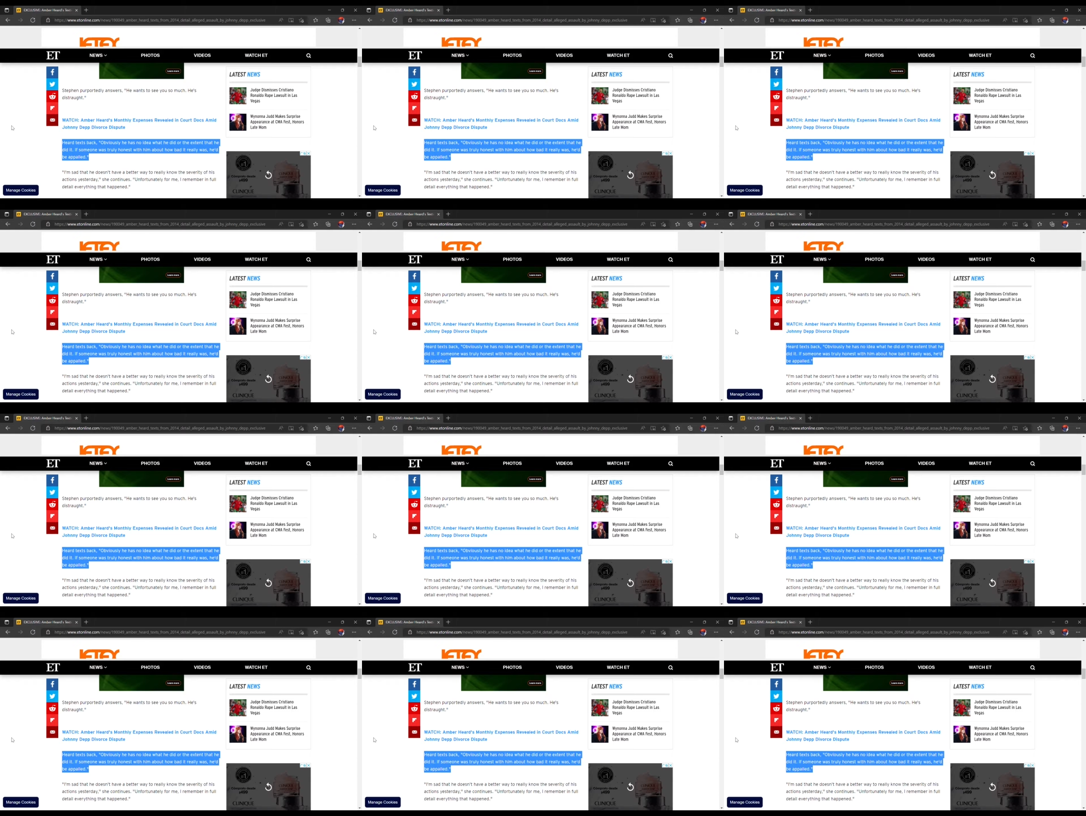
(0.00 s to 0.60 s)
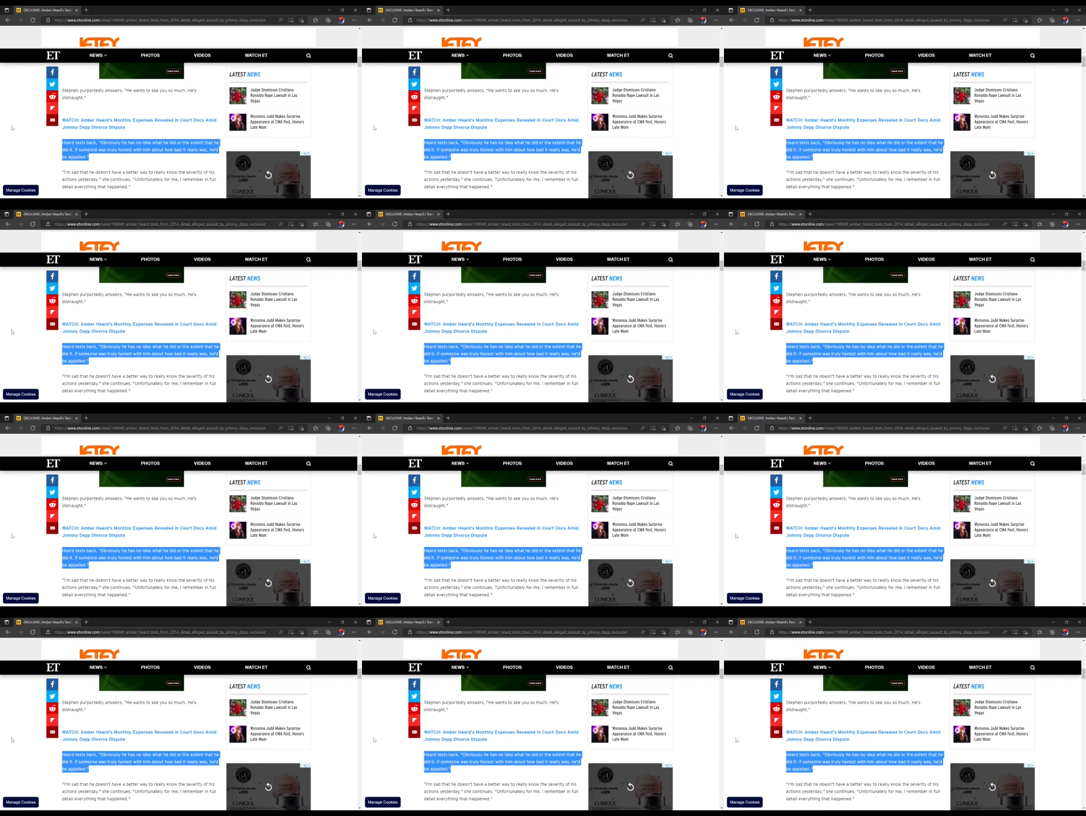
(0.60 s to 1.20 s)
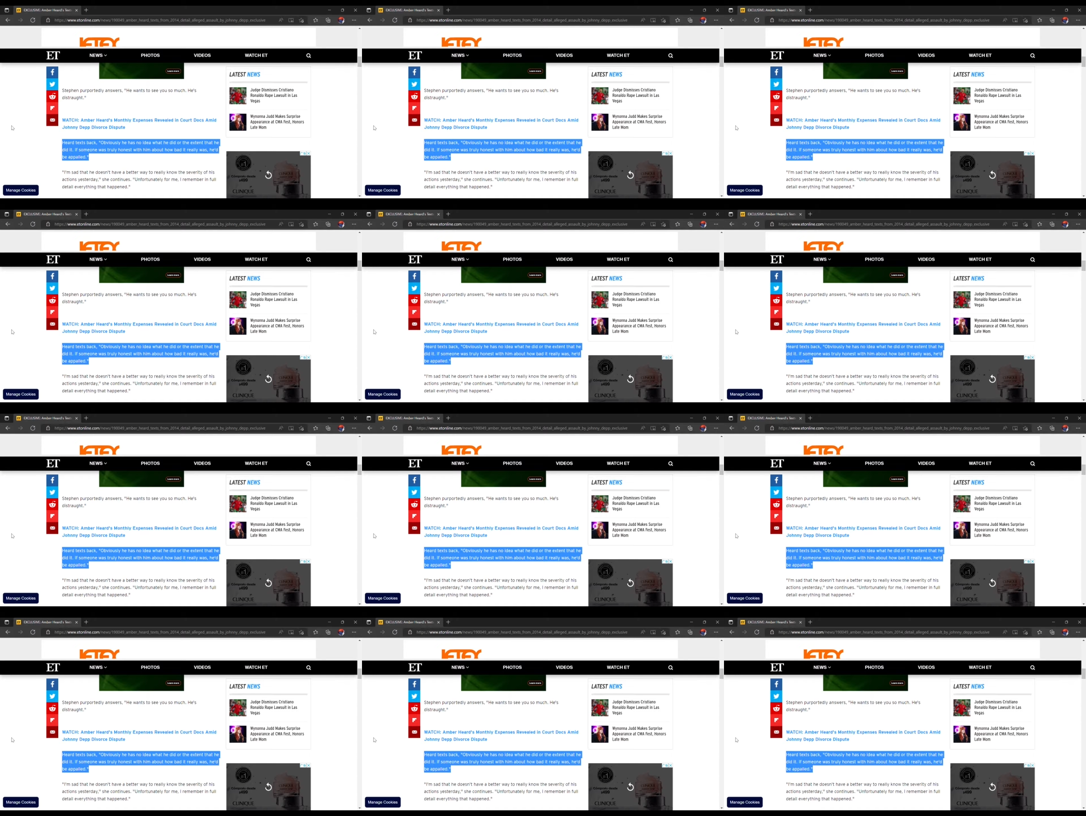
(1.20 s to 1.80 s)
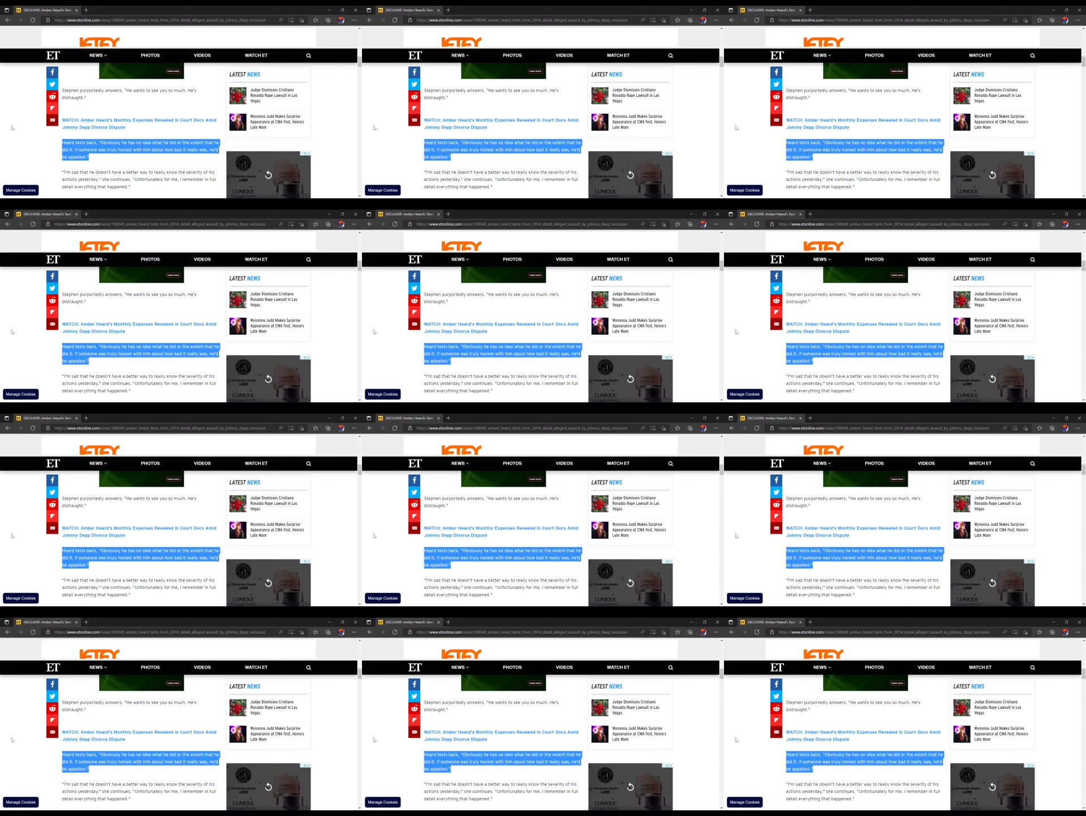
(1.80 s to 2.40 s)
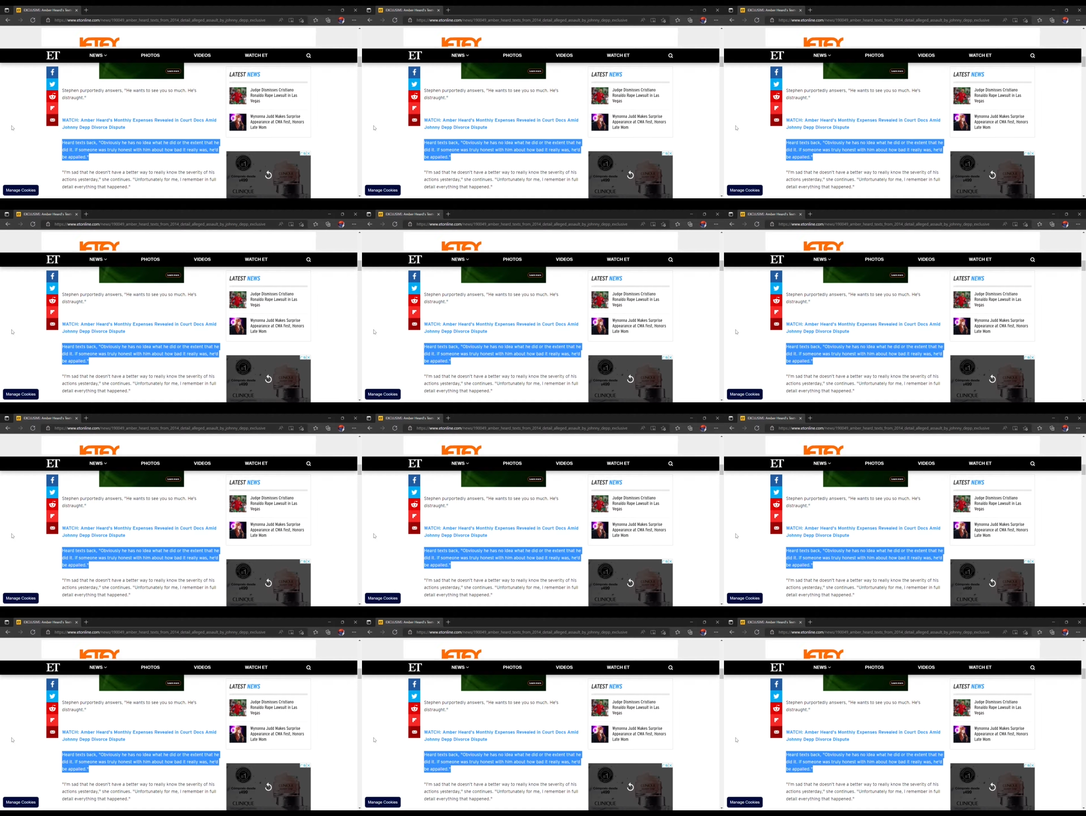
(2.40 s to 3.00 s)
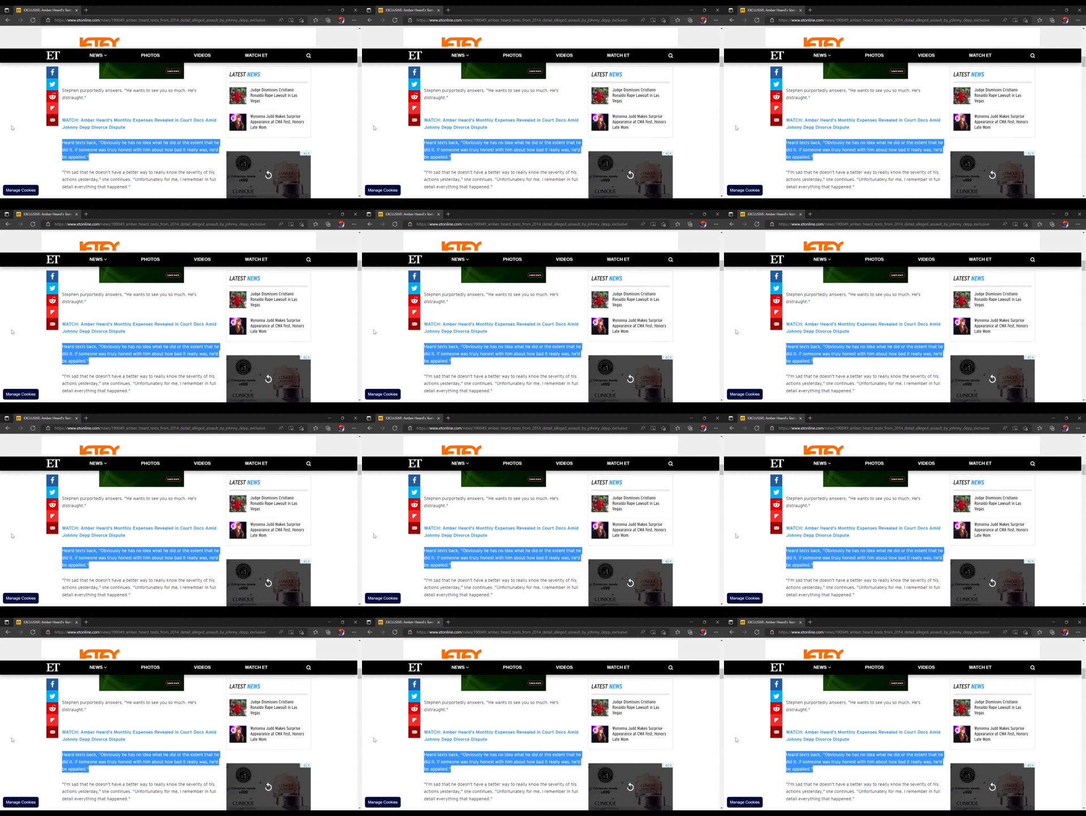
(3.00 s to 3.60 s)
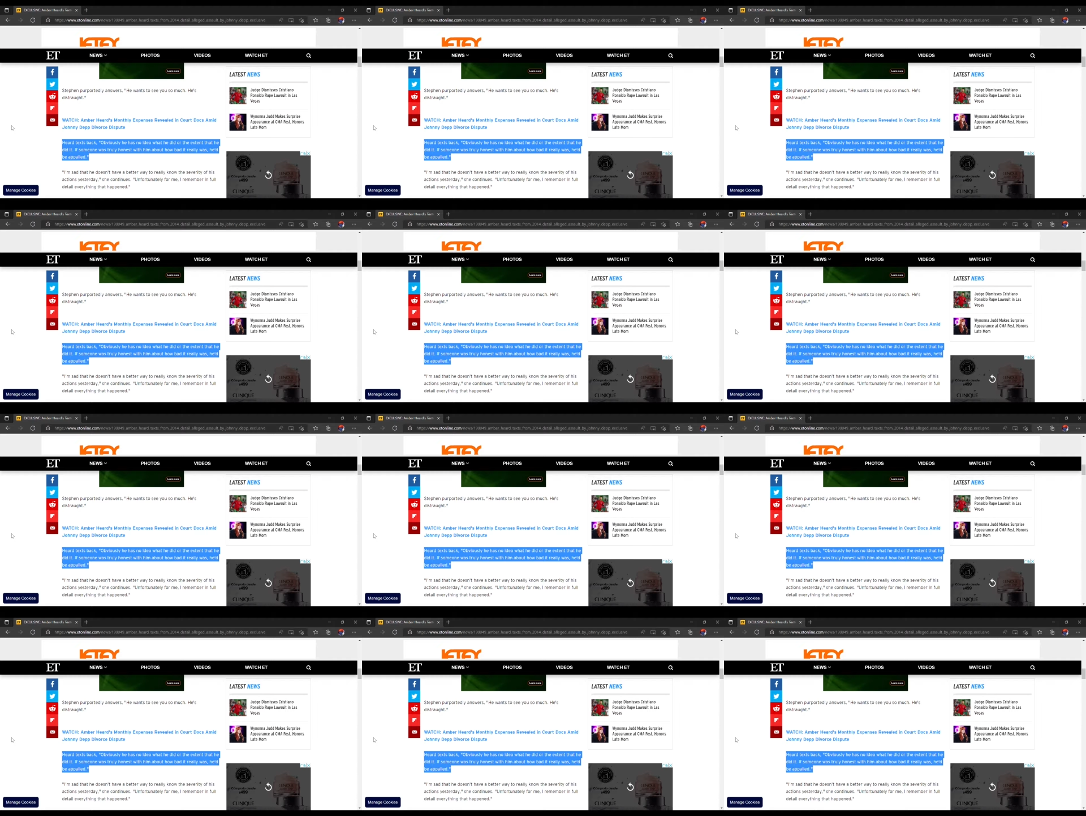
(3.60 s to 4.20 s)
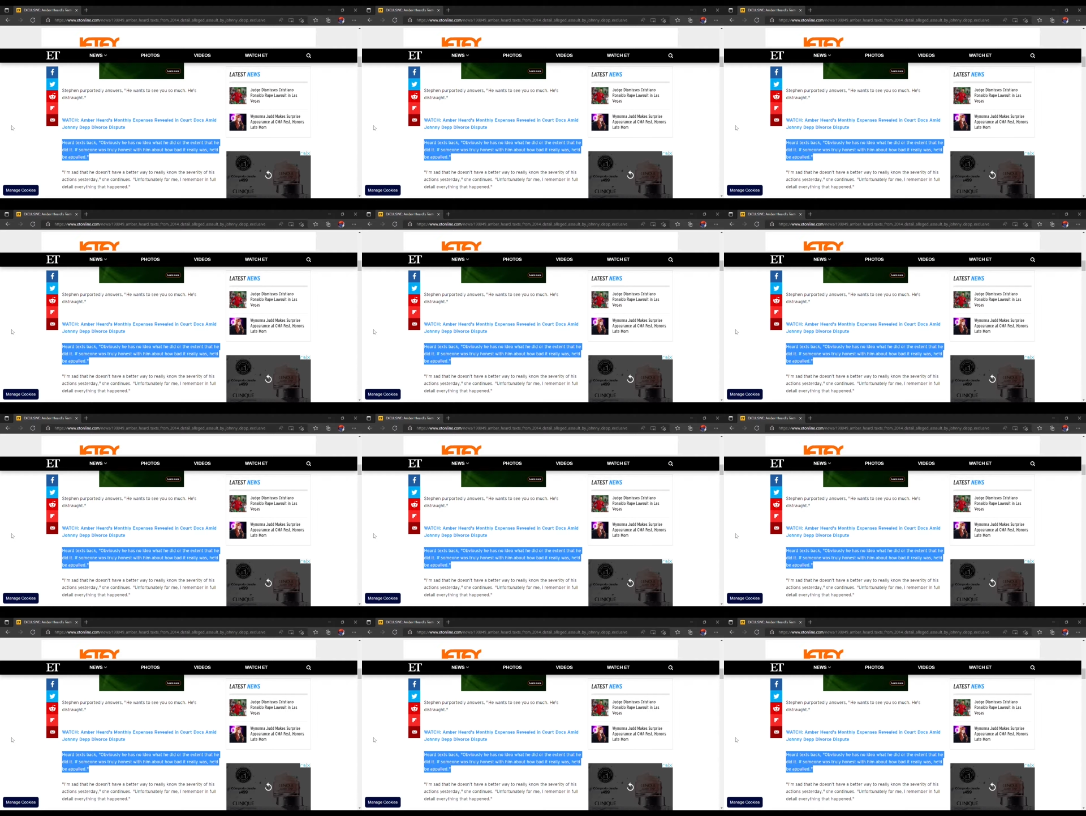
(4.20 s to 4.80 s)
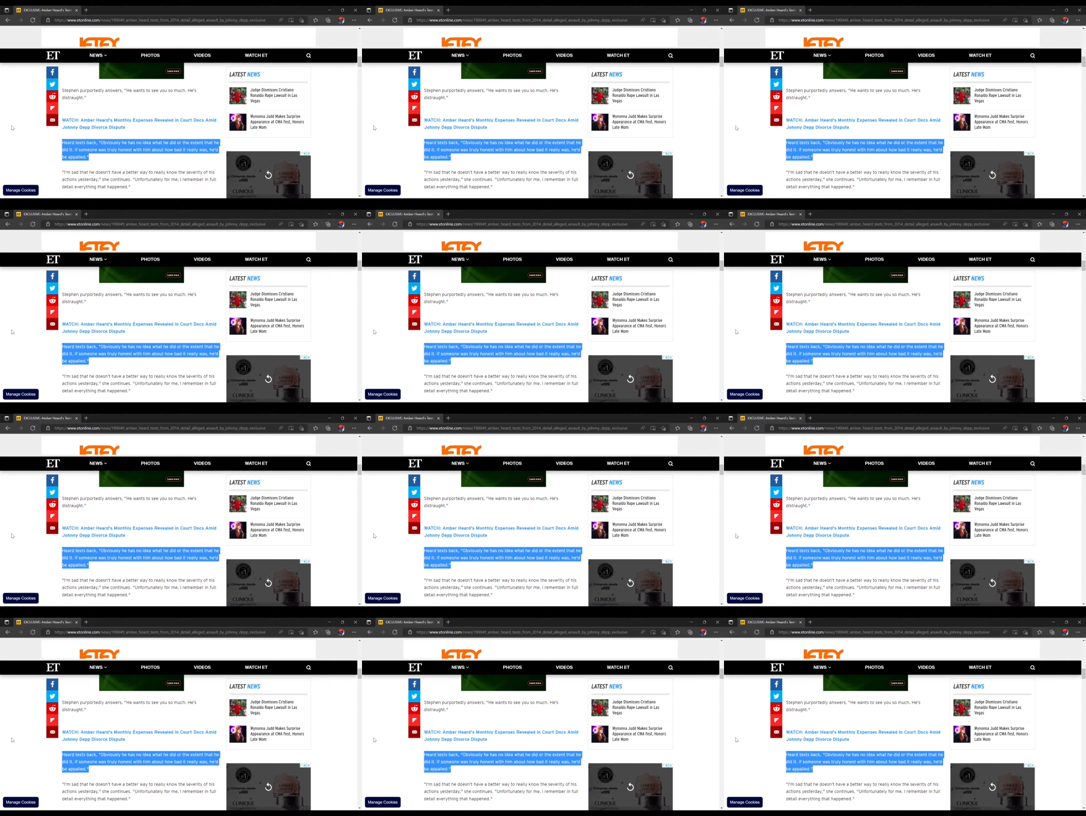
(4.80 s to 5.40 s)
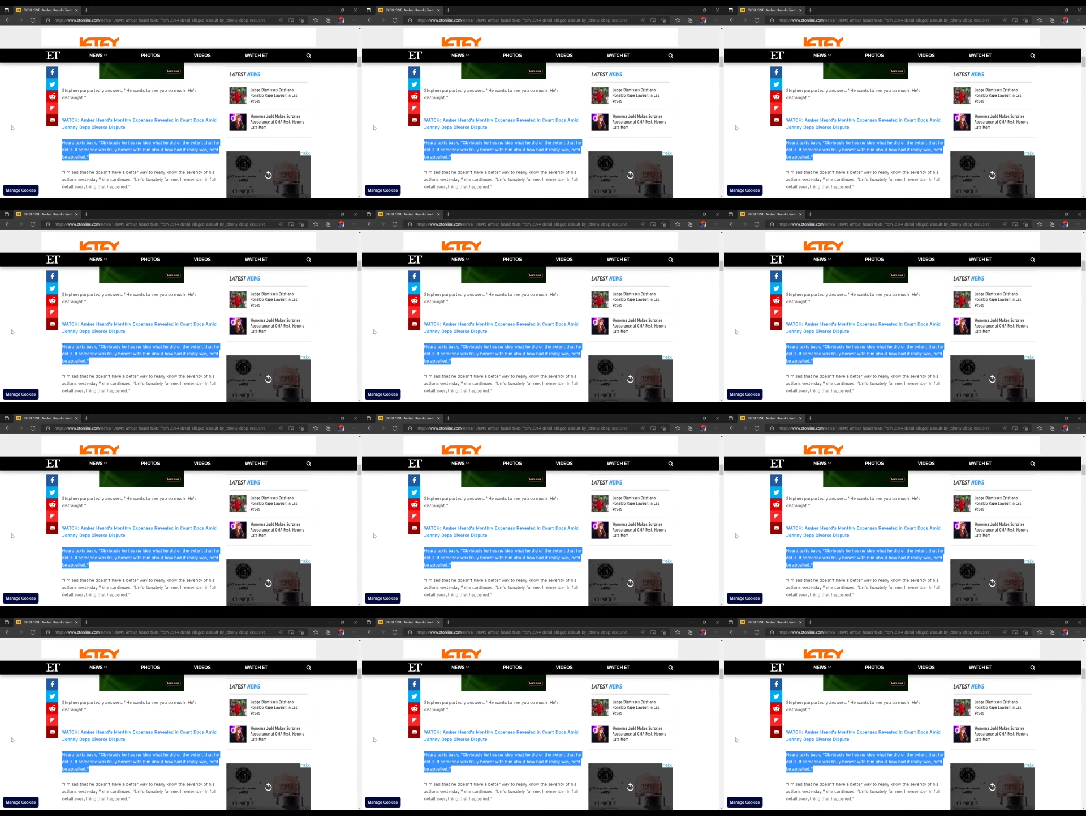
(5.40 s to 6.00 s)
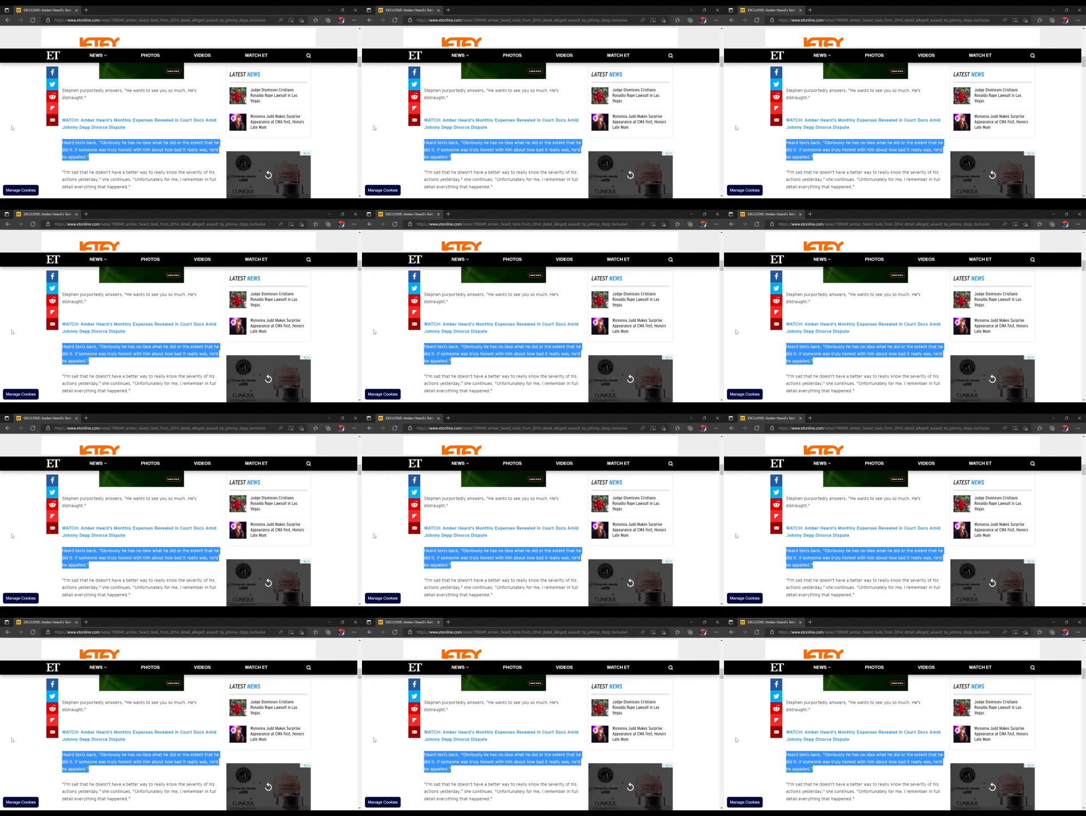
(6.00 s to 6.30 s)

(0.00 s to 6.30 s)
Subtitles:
[unreadable: no face in view]